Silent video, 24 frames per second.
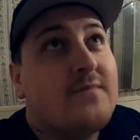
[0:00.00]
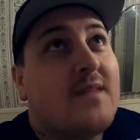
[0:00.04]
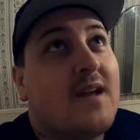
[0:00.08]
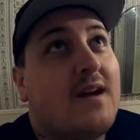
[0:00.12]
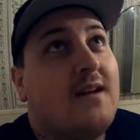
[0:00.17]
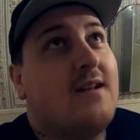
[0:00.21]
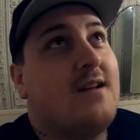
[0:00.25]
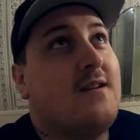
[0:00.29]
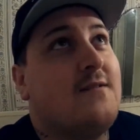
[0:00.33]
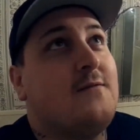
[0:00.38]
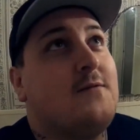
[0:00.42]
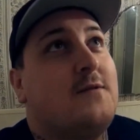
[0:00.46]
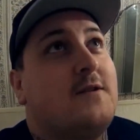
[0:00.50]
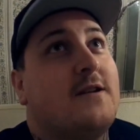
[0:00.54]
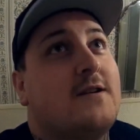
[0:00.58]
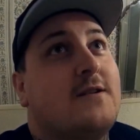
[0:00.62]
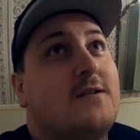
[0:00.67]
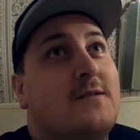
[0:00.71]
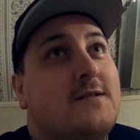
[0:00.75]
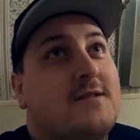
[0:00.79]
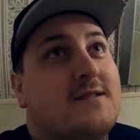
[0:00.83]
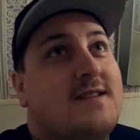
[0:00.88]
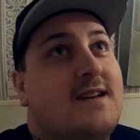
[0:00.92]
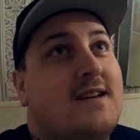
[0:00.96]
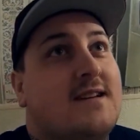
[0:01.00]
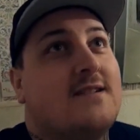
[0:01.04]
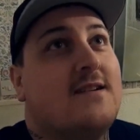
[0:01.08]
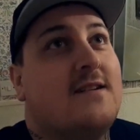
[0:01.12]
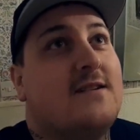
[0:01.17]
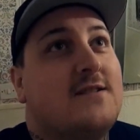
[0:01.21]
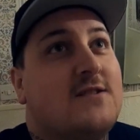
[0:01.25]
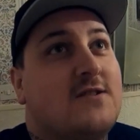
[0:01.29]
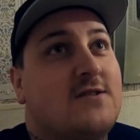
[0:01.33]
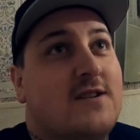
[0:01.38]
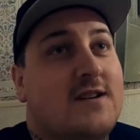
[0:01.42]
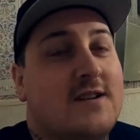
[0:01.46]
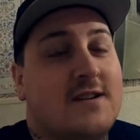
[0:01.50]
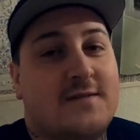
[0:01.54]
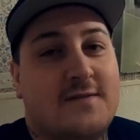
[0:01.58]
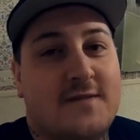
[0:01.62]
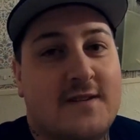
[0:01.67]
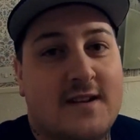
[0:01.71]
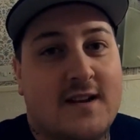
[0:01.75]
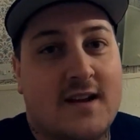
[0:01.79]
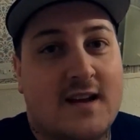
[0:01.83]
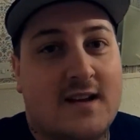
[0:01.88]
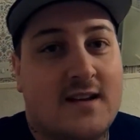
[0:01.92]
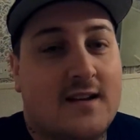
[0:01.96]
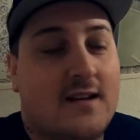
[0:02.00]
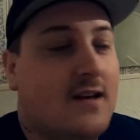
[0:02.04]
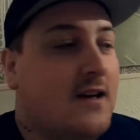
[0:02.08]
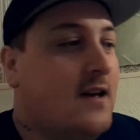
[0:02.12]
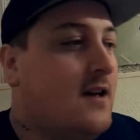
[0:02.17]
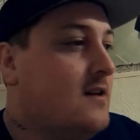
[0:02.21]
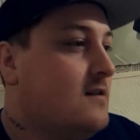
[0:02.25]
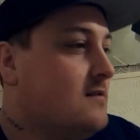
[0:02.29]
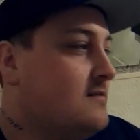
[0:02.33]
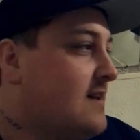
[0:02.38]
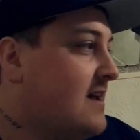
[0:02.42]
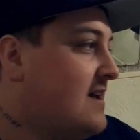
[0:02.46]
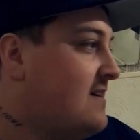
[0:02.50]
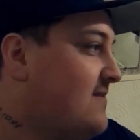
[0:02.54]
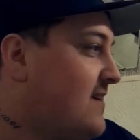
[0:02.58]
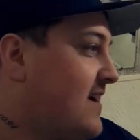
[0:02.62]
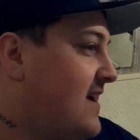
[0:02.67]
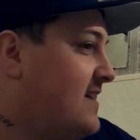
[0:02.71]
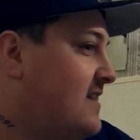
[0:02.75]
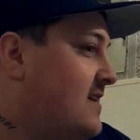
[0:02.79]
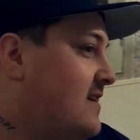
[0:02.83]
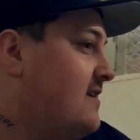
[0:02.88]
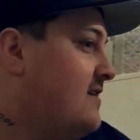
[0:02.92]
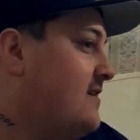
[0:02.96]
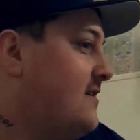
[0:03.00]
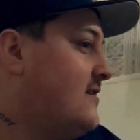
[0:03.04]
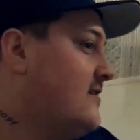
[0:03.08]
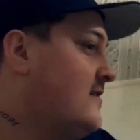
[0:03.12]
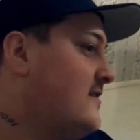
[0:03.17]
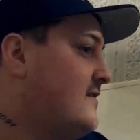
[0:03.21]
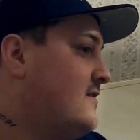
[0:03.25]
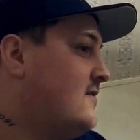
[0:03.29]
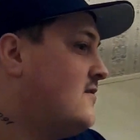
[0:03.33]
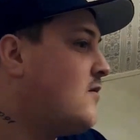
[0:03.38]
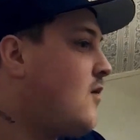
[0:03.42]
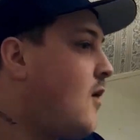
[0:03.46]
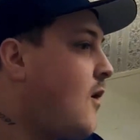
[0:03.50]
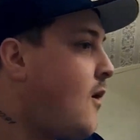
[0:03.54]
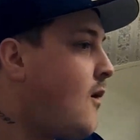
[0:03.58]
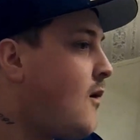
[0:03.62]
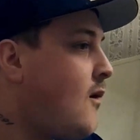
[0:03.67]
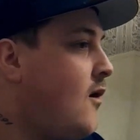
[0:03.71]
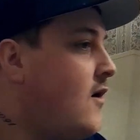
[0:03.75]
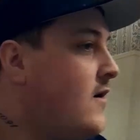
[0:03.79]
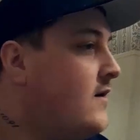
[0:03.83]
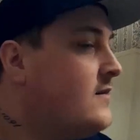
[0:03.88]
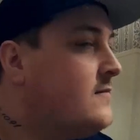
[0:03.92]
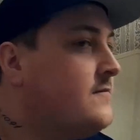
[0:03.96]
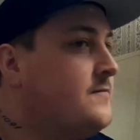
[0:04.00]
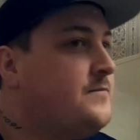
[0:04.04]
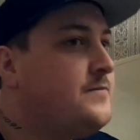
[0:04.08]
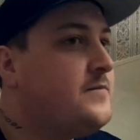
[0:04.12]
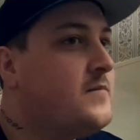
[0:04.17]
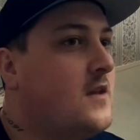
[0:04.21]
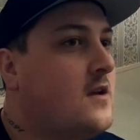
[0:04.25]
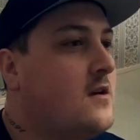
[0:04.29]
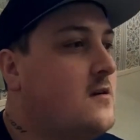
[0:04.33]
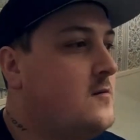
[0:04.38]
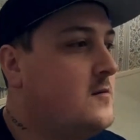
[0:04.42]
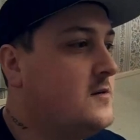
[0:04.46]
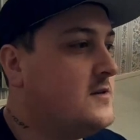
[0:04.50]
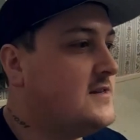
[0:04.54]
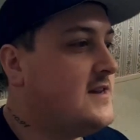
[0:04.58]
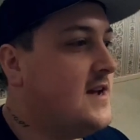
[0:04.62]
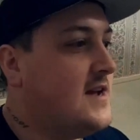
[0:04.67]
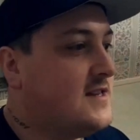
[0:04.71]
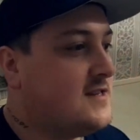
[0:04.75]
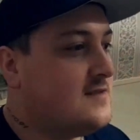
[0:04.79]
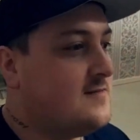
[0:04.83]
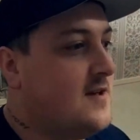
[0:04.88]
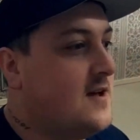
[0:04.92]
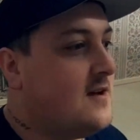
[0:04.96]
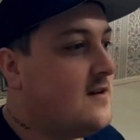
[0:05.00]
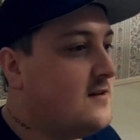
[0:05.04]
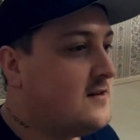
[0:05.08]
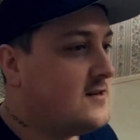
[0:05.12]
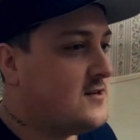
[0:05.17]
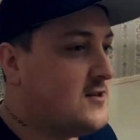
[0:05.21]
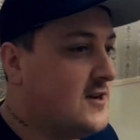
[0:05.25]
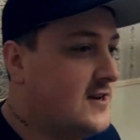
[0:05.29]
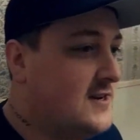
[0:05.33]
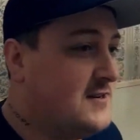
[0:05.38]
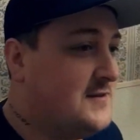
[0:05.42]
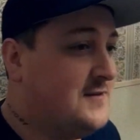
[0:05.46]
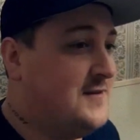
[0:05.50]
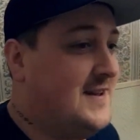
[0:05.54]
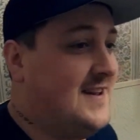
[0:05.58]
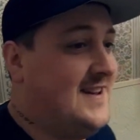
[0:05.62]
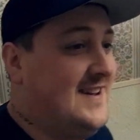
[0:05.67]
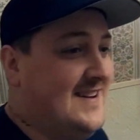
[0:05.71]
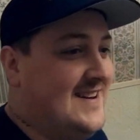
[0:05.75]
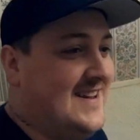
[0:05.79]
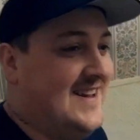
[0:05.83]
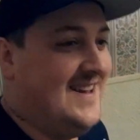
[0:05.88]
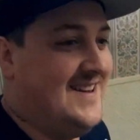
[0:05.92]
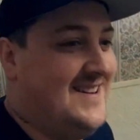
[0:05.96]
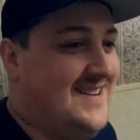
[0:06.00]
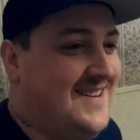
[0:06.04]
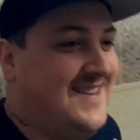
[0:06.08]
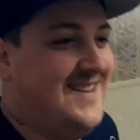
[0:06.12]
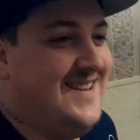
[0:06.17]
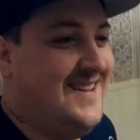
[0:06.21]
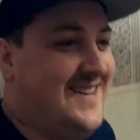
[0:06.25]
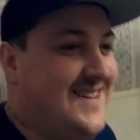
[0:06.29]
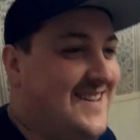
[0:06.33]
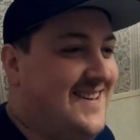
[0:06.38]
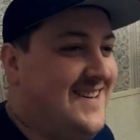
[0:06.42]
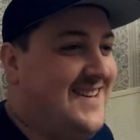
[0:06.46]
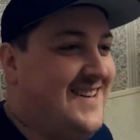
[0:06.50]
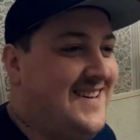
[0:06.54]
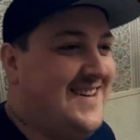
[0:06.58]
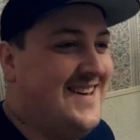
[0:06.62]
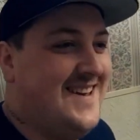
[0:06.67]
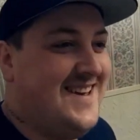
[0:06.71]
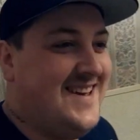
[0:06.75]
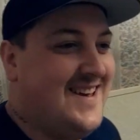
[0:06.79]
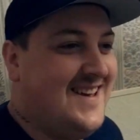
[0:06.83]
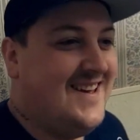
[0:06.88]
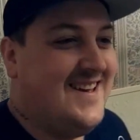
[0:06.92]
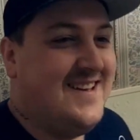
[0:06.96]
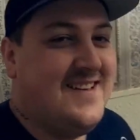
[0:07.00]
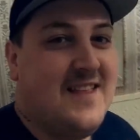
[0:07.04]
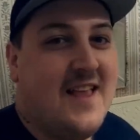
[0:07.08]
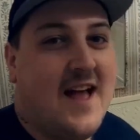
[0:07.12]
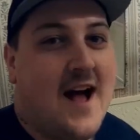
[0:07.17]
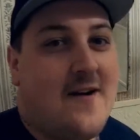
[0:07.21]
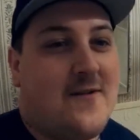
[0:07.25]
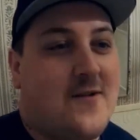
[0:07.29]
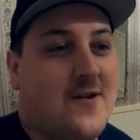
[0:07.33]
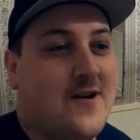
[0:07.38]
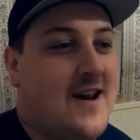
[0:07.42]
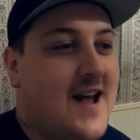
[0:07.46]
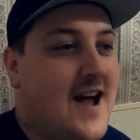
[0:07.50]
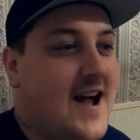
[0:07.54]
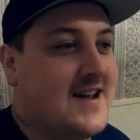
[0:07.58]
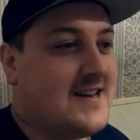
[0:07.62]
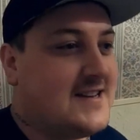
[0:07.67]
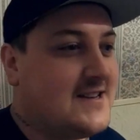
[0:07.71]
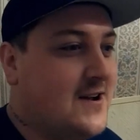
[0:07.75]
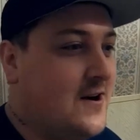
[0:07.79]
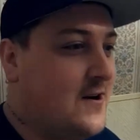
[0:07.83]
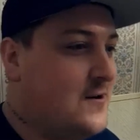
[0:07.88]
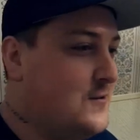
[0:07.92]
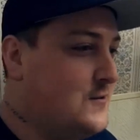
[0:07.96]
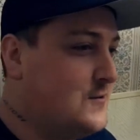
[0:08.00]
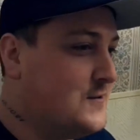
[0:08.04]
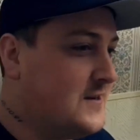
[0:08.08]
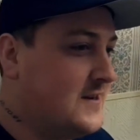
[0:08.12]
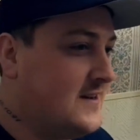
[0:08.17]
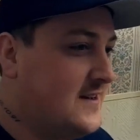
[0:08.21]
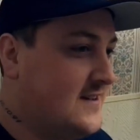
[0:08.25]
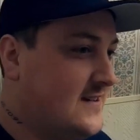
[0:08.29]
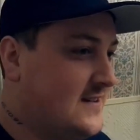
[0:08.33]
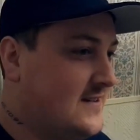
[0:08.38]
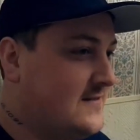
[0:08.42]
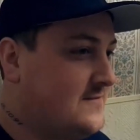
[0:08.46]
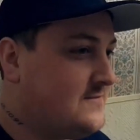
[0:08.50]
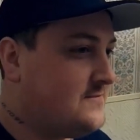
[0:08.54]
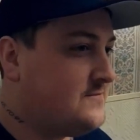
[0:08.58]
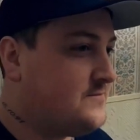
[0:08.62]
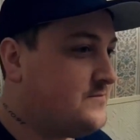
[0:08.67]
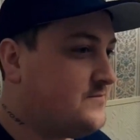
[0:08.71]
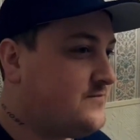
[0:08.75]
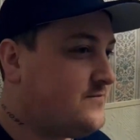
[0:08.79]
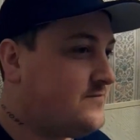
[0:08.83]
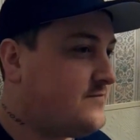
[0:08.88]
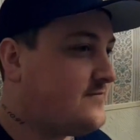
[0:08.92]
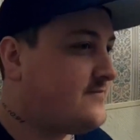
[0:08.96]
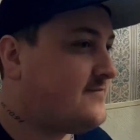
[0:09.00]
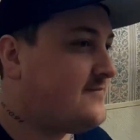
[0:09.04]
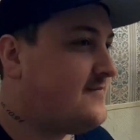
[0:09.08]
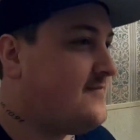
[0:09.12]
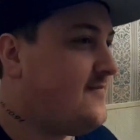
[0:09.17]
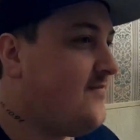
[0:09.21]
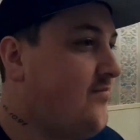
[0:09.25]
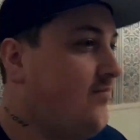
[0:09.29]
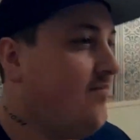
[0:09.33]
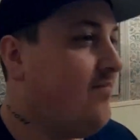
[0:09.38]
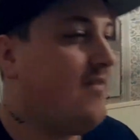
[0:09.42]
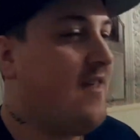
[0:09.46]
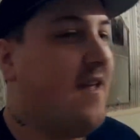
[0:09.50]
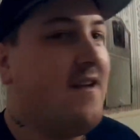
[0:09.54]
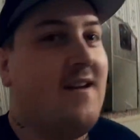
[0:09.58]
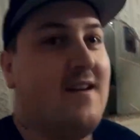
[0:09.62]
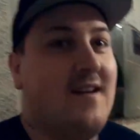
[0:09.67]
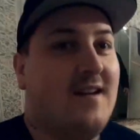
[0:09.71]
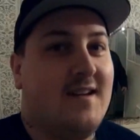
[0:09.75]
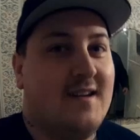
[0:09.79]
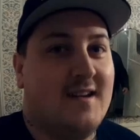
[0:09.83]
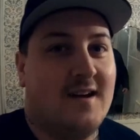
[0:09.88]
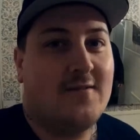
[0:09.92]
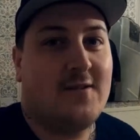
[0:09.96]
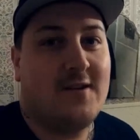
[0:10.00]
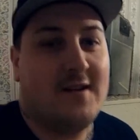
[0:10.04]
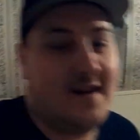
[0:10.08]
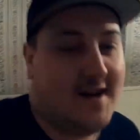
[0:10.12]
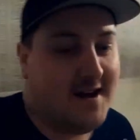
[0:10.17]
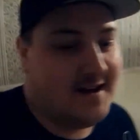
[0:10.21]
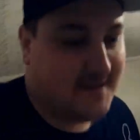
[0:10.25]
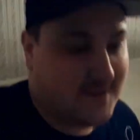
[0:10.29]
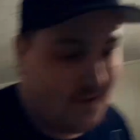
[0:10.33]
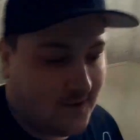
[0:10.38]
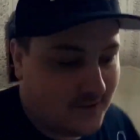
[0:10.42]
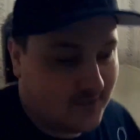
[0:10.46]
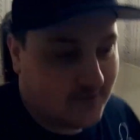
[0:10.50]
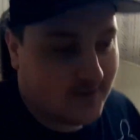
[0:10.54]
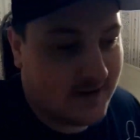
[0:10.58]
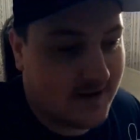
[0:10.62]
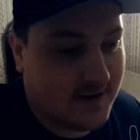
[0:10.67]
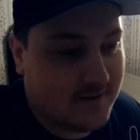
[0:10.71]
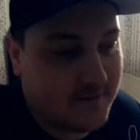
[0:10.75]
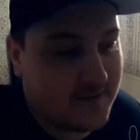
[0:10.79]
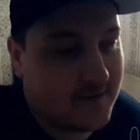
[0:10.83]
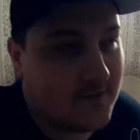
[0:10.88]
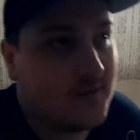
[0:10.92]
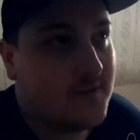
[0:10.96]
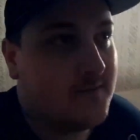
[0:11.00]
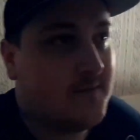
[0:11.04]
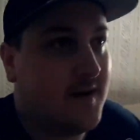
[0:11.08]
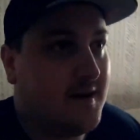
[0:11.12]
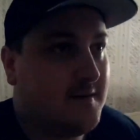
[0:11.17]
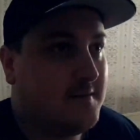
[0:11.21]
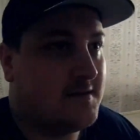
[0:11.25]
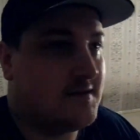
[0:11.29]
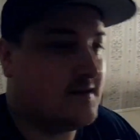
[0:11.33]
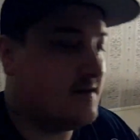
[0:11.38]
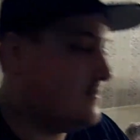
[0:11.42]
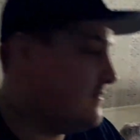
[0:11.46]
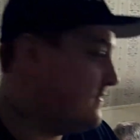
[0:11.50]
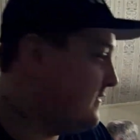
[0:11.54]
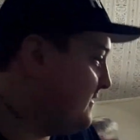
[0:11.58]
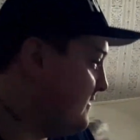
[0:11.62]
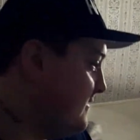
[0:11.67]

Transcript: I don't even want to go upstairs. I got a strange feeling. David. Yes. Come upstairs with me. I got a strange feeling. I've gone ice cold. You Ah. I've got a nice cold. I don't want to go up by myself.